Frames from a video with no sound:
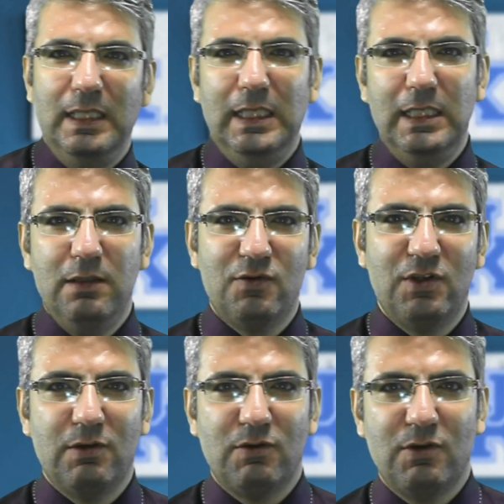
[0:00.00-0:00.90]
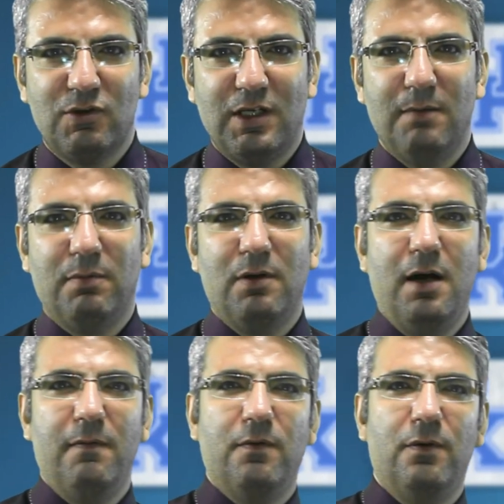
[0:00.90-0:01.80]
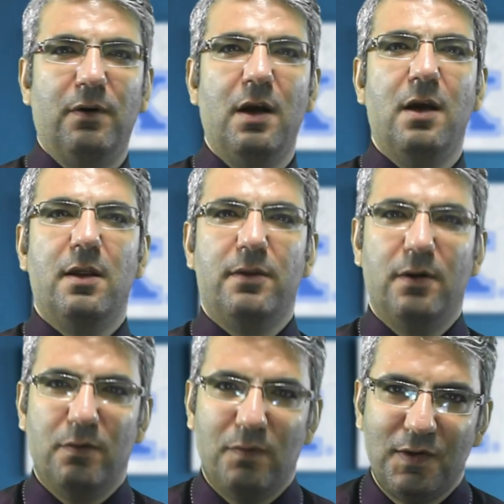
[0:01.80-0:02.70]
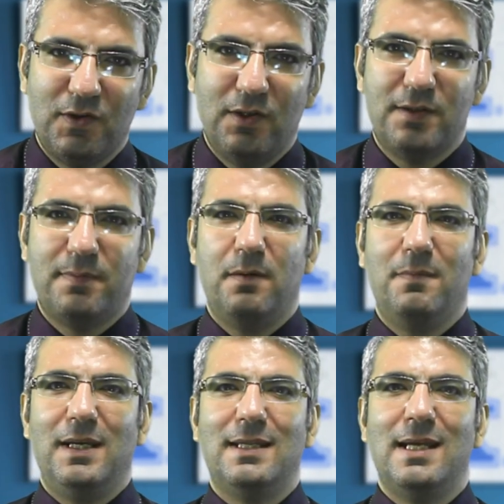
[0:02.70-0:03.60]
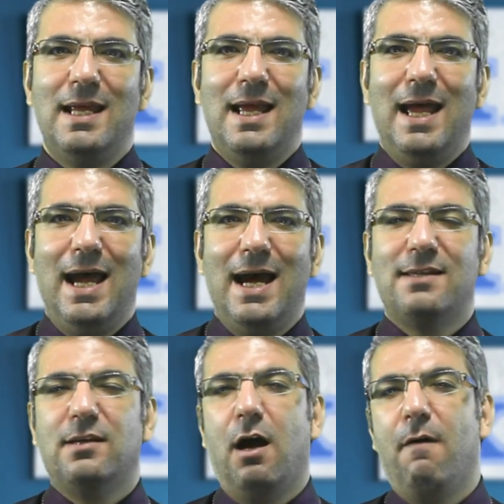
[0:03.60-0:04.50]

EU citizens can apply for their residence permit at a